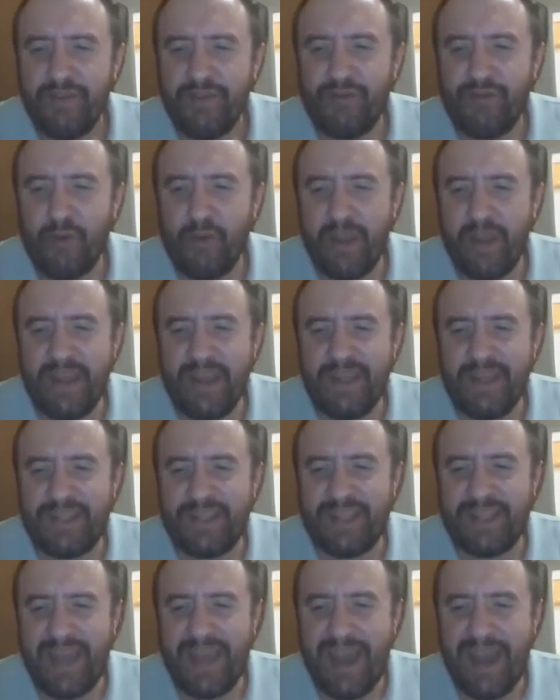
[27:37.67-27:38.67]
Dre
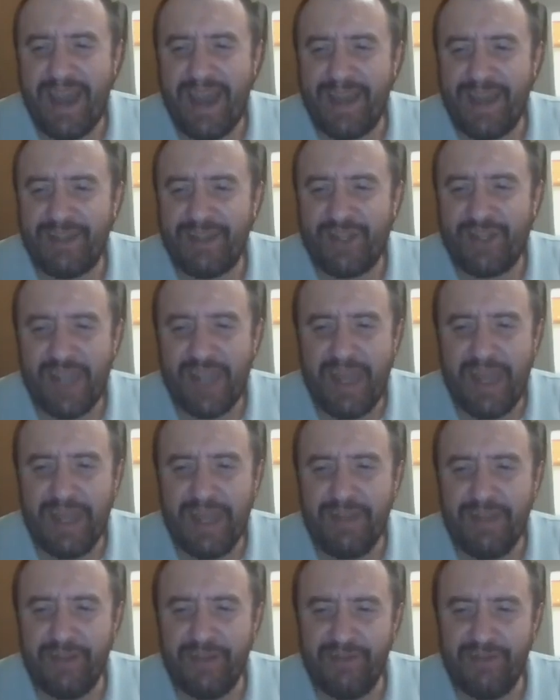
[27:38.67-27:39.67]
Satch,
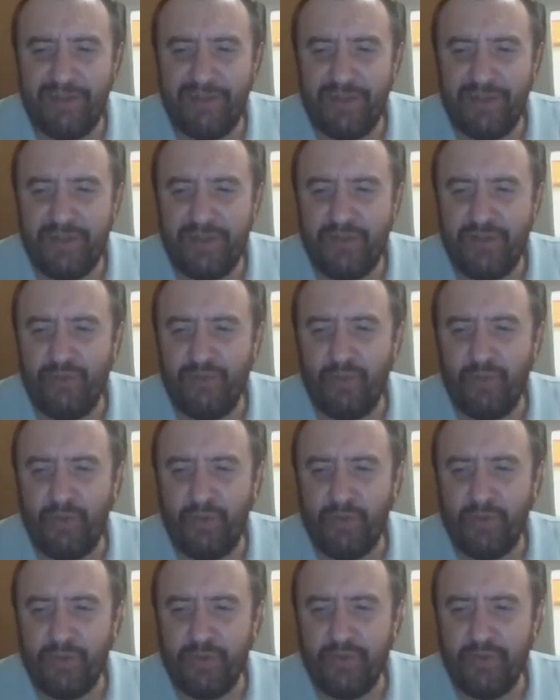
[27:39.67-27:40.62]
AEW will